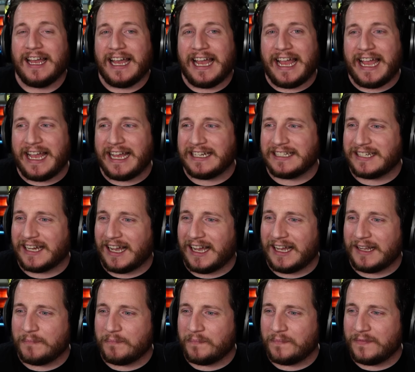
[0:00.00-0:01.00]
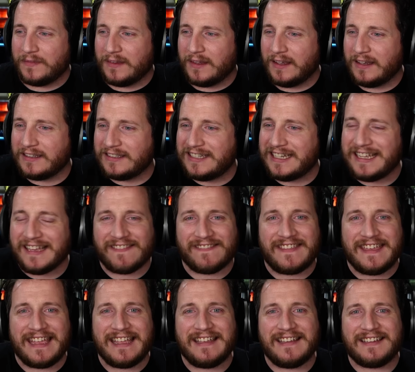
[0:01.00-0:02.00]
And uh, do you
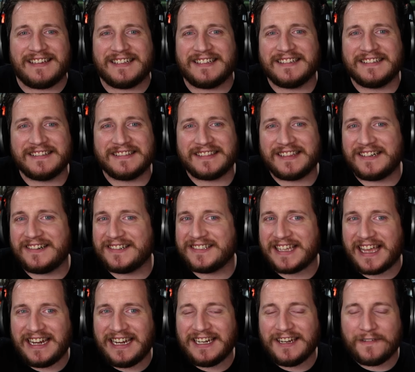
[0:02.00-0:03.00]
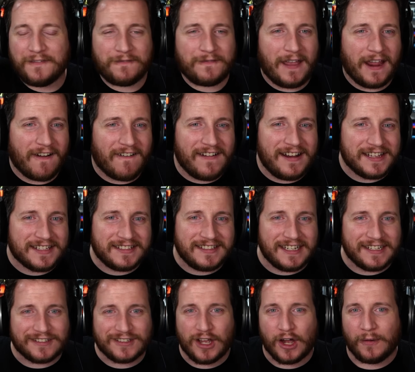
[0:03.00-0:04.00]
think there's any
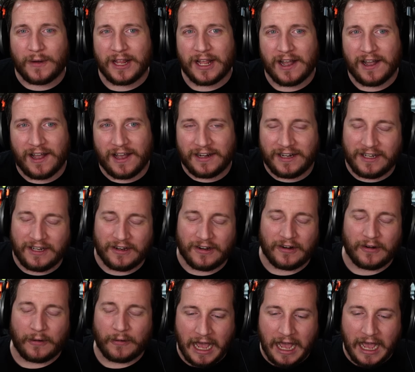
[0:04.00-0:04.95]
nefariousness going on here?